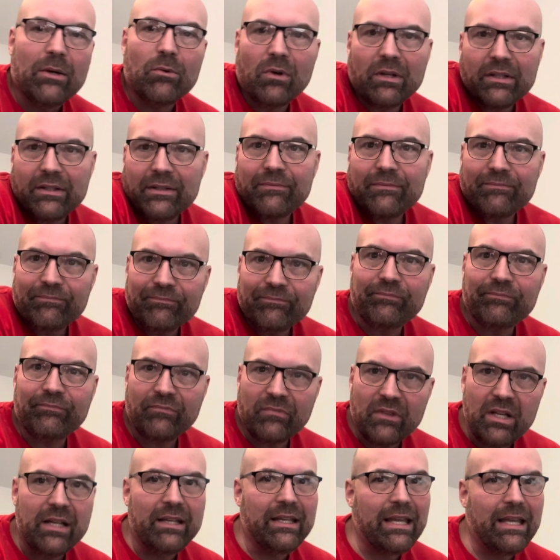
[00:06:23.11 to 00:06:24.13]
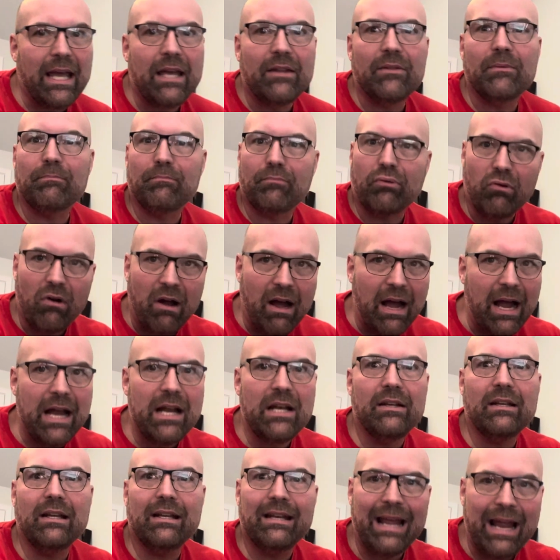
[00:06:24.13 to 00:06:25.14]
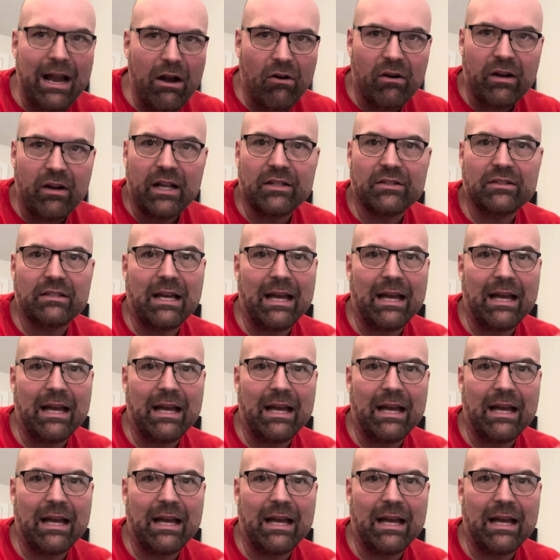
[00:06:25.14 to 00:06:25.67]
Well, again, pride and arrogance.